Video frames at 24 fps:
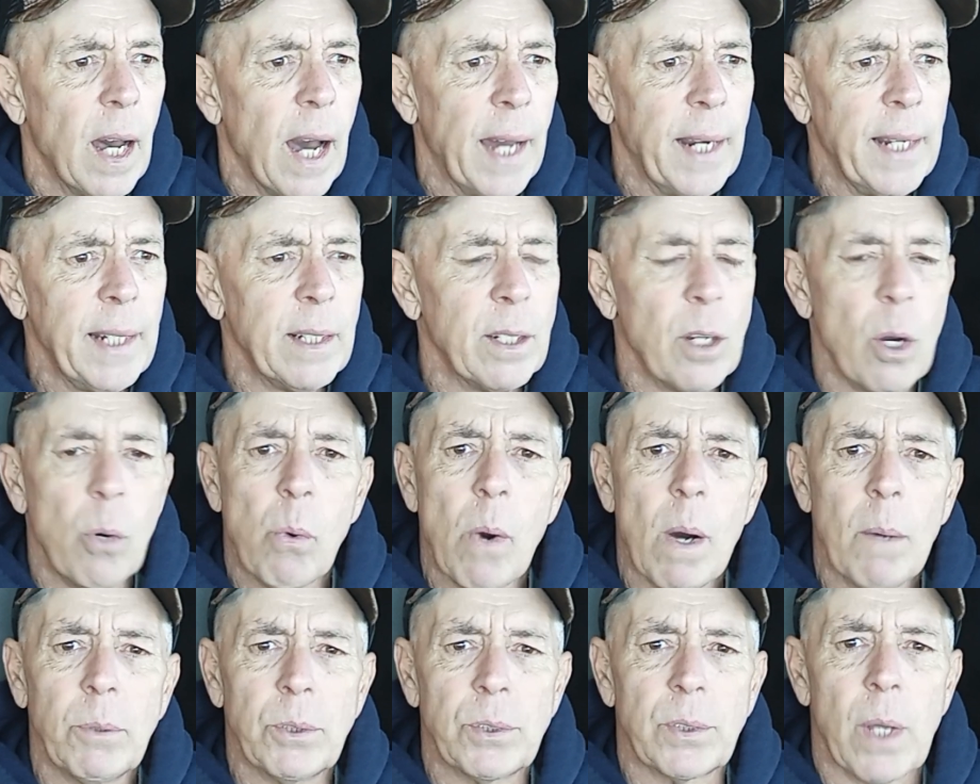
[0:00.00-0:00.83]
didn't know
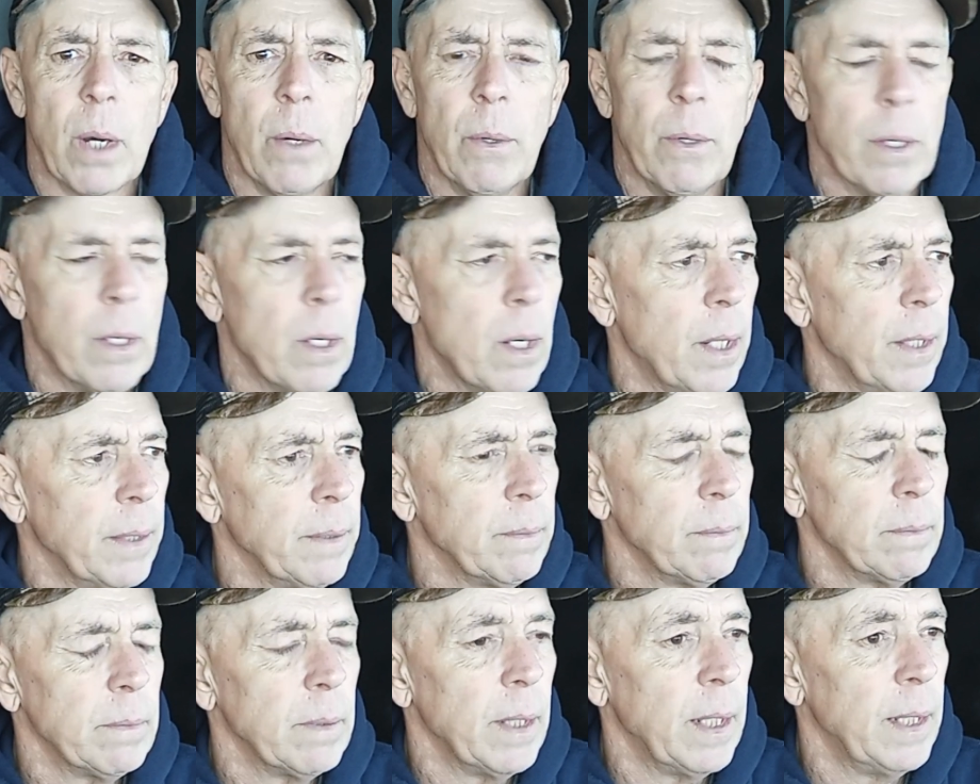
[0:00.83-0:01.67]
what was going on.
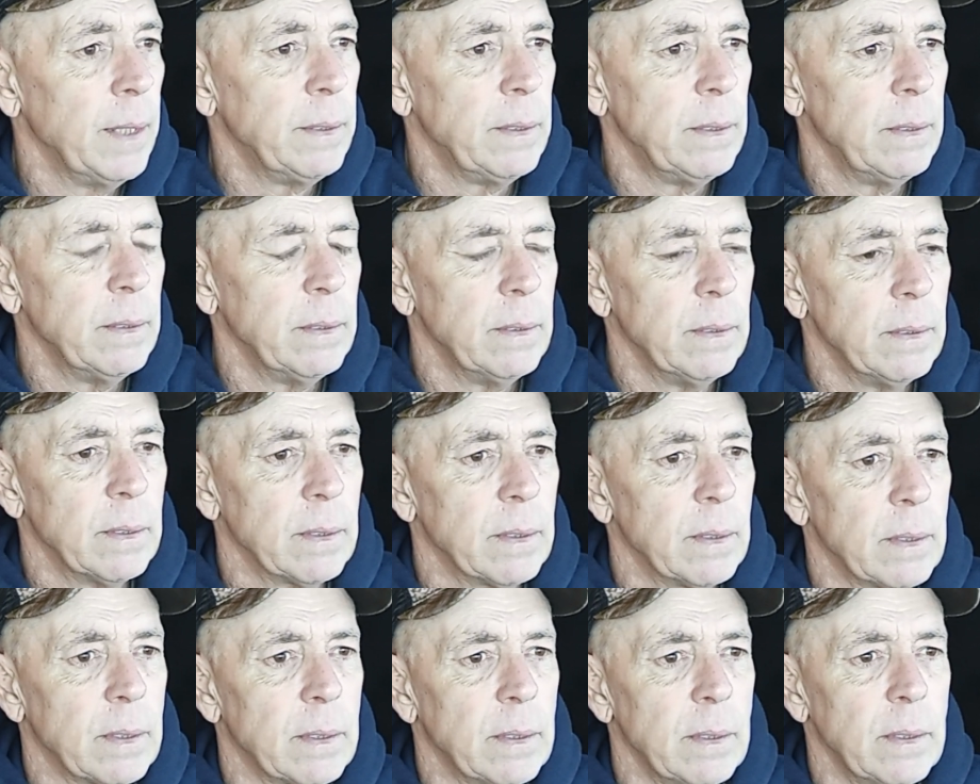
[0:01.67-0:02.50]

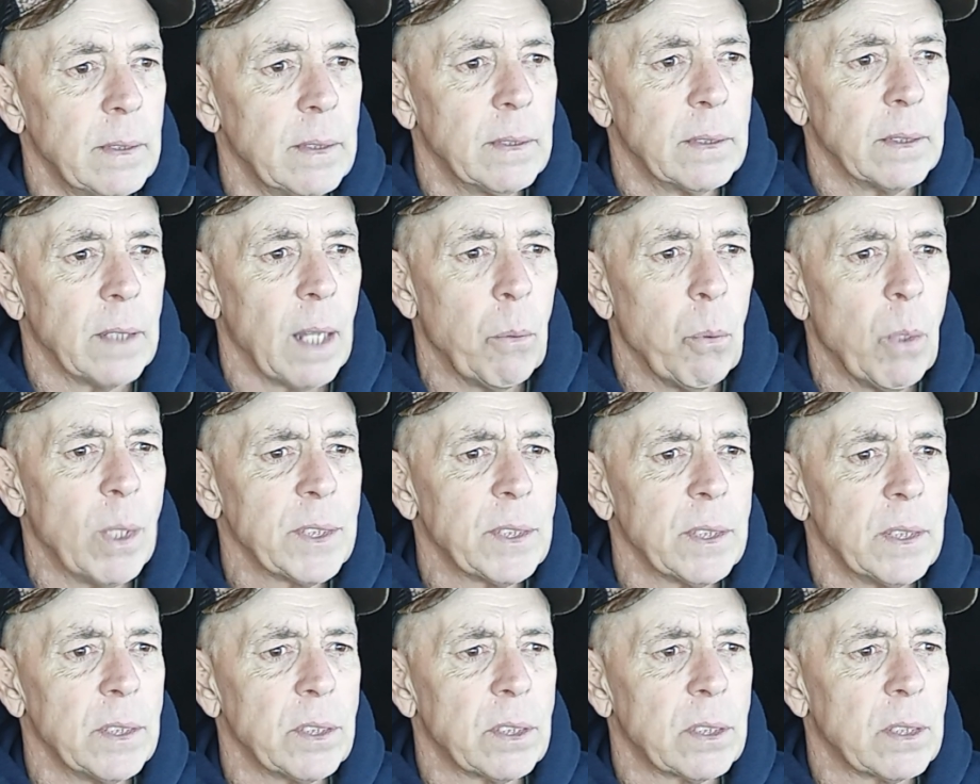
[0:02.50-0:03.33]
because I
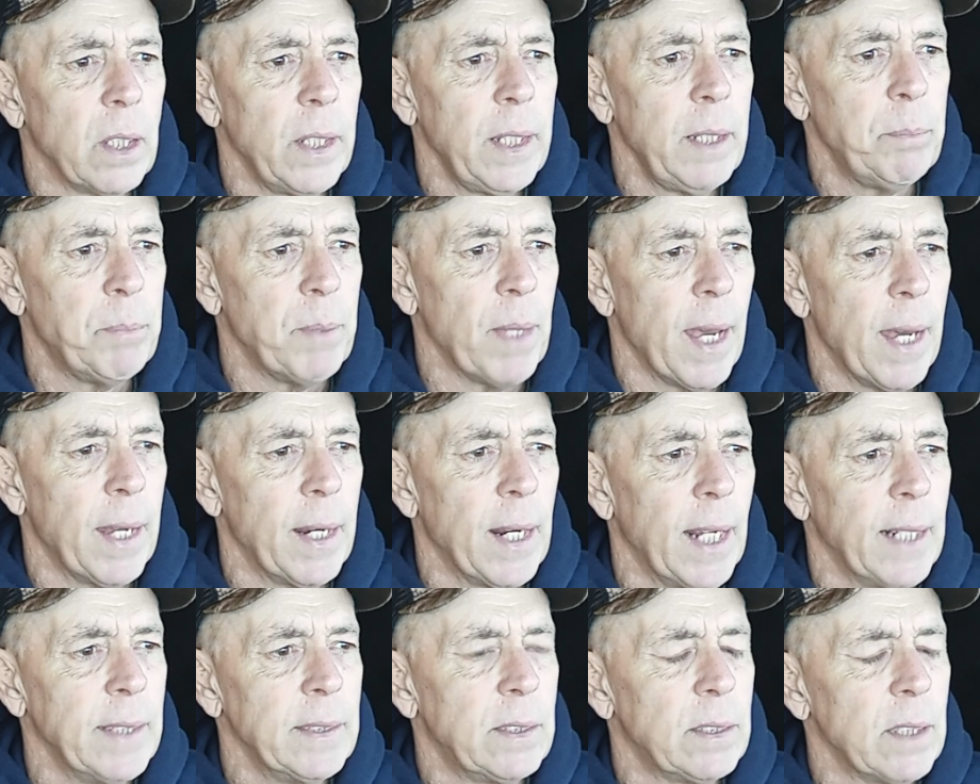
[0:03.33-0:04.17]
wasn't asleep yet.
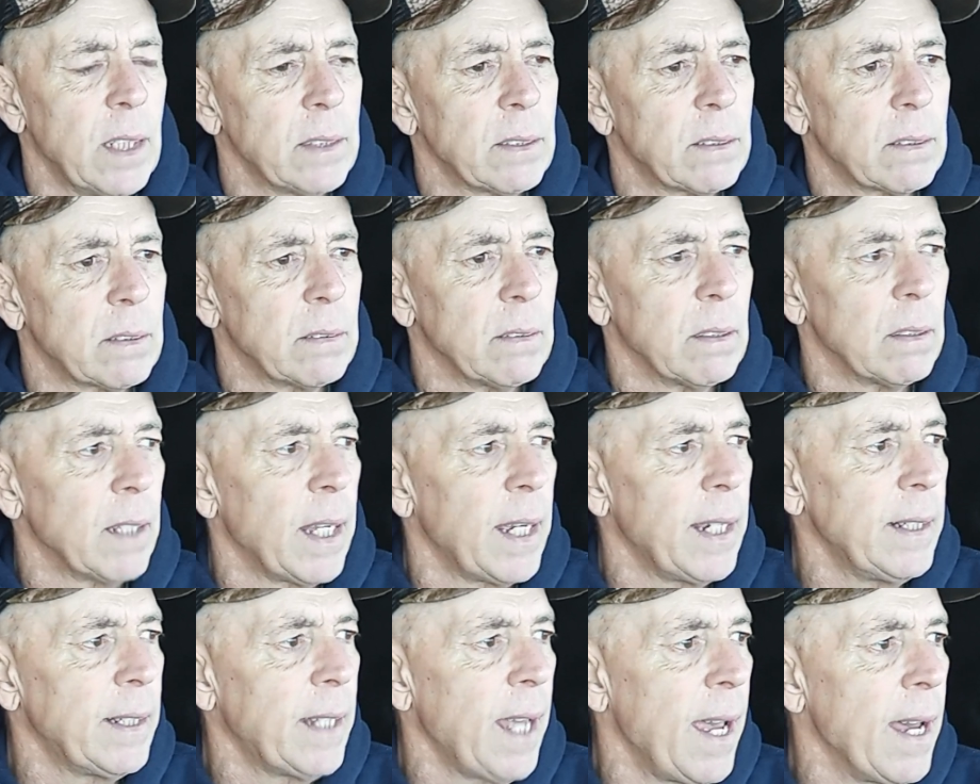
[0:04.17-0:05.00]
I just
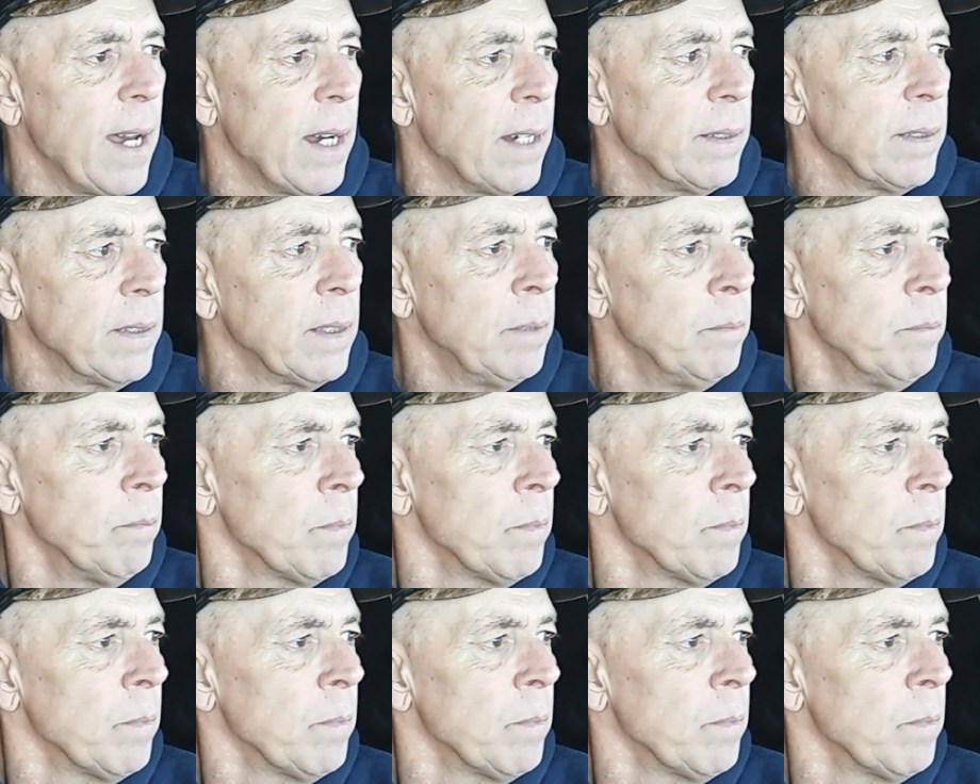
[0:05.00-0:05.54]
lay down